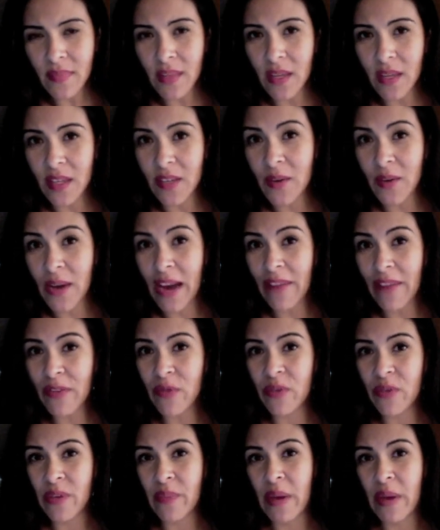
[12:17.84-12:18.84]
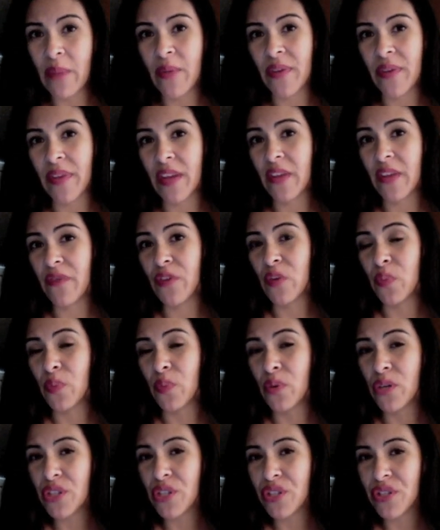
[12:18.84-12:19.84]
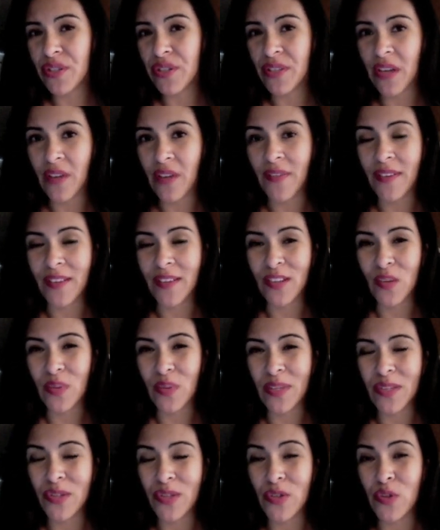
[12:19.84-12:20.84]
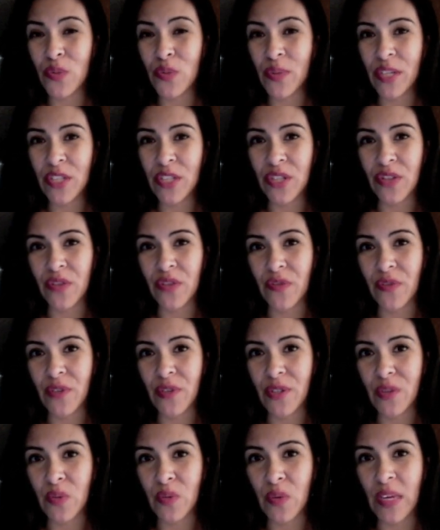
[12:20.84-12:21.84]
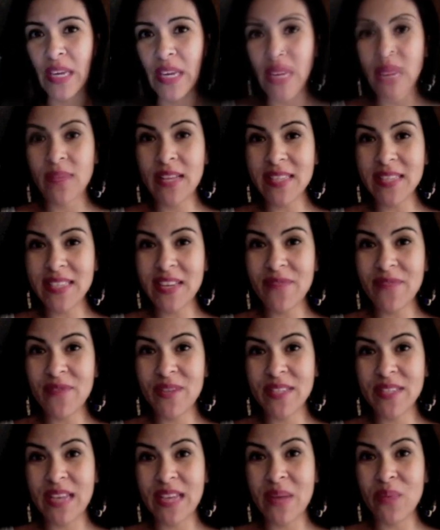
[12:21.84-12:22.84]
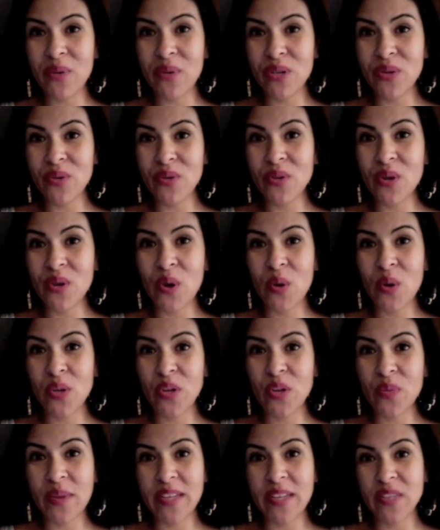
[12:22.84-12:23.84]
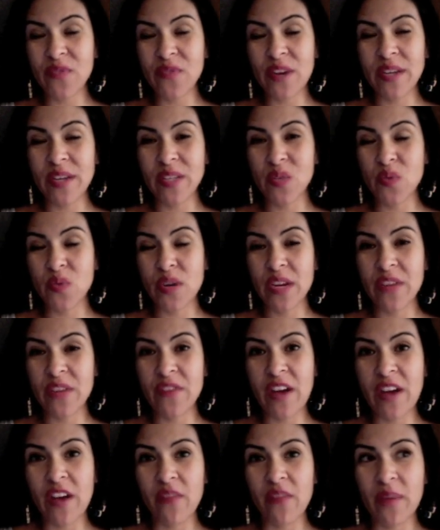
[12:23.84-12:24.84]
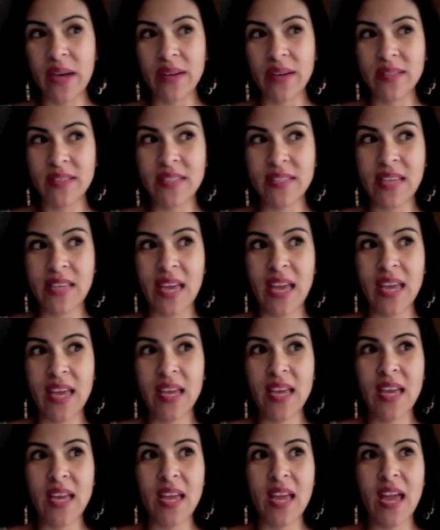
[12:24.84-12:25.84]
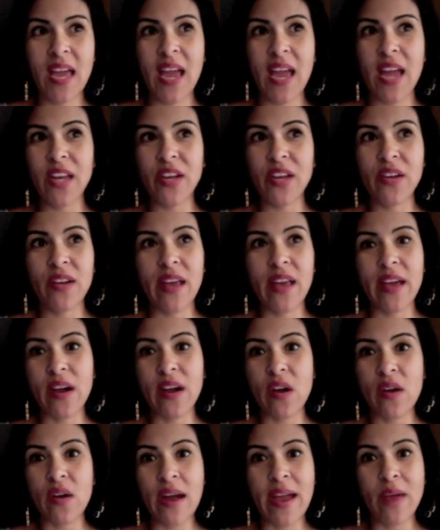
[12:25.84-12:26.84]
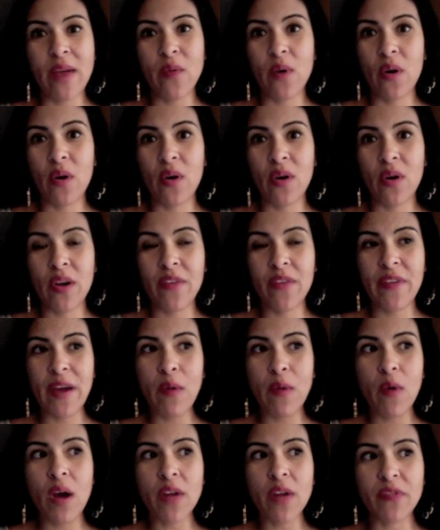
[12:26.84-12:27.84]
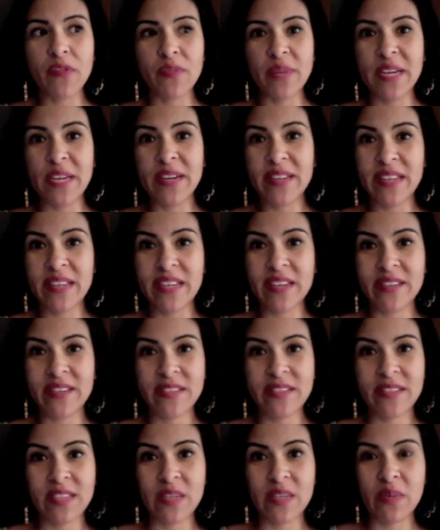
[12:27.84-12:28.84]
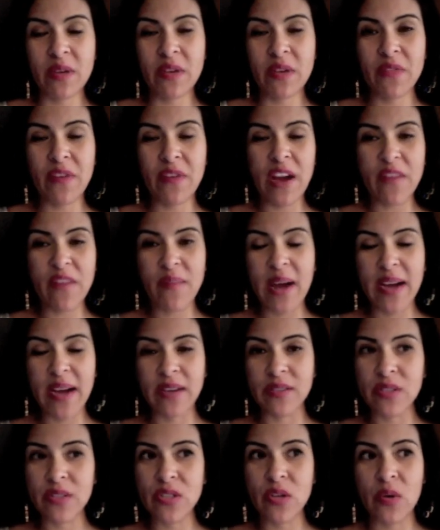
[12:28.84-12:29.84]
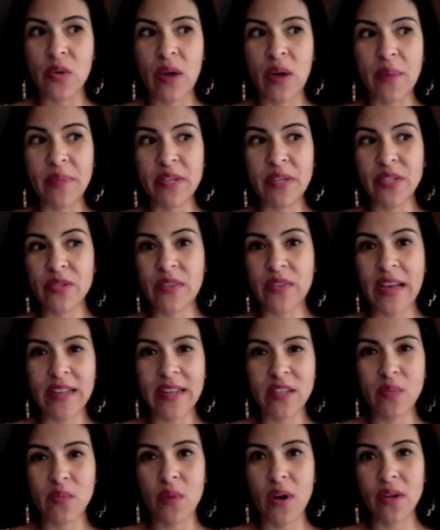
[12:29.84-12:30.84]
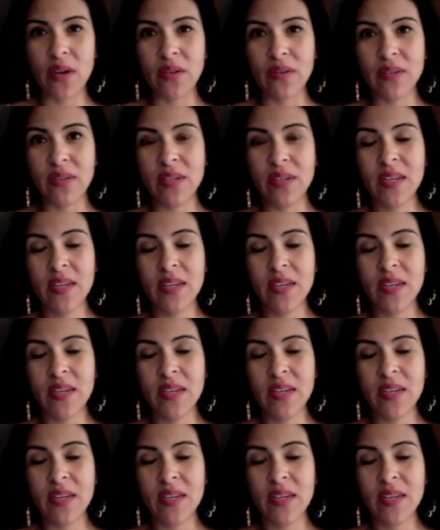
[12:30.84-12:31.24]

You have to remember that if you push yourself a little bit too much in the first week, let's say, for example, your best friend is running 5 miles a day, and you're like, all right, well, if I walk from here to here, it's going to be 5 miles, so I'm going to do that tomorrow.